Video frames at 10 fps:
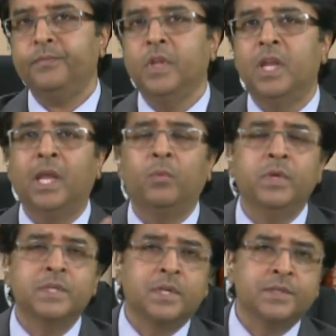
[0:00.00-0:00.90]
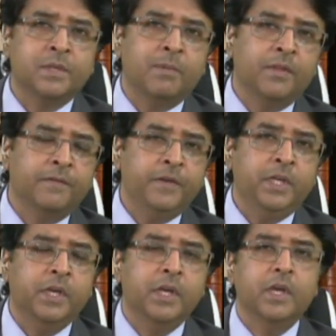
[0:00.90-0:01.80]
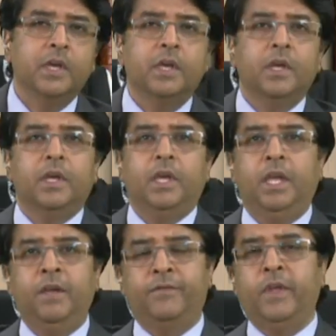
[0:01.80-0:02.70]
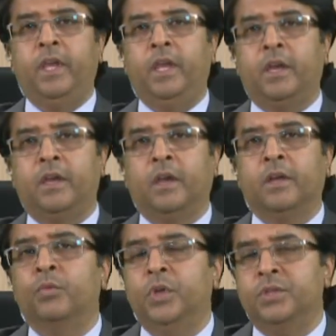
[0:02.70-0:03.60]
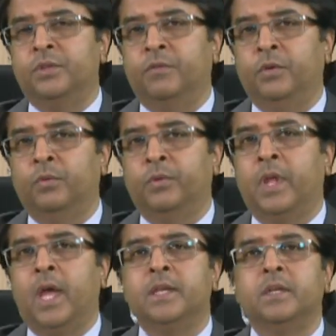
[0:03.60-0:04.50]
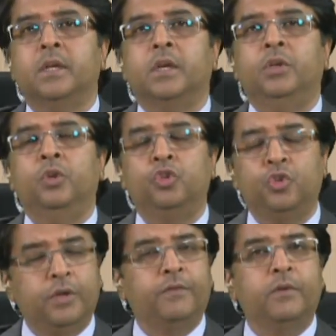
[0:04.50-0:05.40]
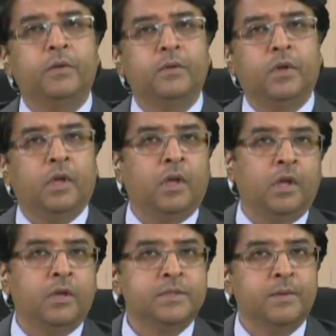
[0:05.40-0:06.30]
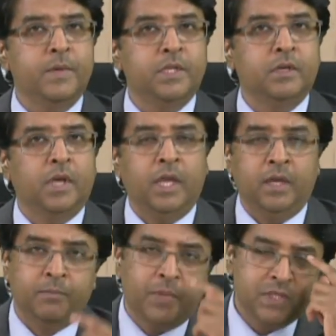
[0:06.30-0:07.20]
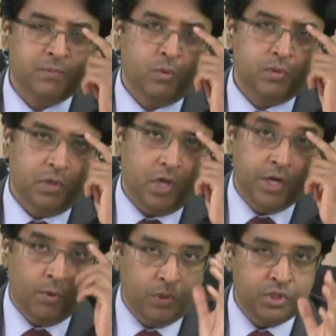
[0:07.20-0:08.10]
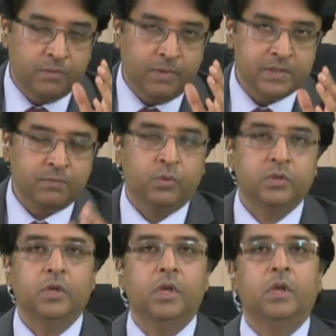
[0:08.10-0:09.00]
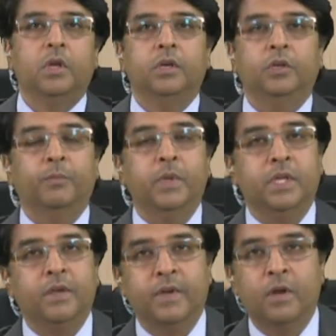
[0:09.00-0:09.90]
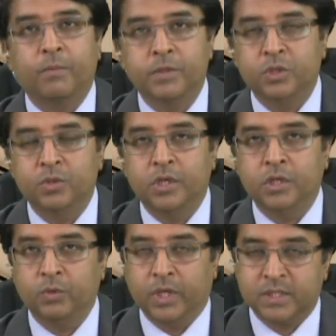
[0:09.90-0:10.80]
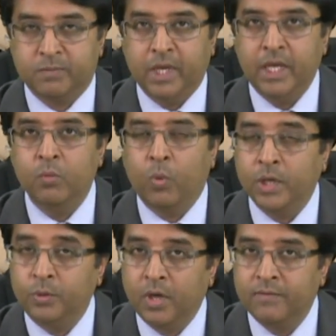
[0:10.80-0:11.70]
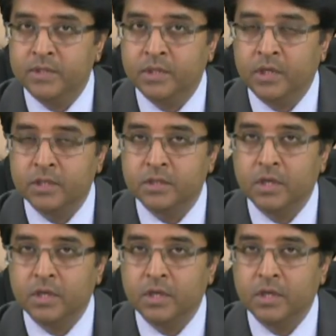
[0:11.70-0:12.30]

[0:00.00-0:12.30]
like we discussed about the fee, if they reach the view that you should have submitted a passport, an original passport, you've been given an opportunity to explain why you haven't done it,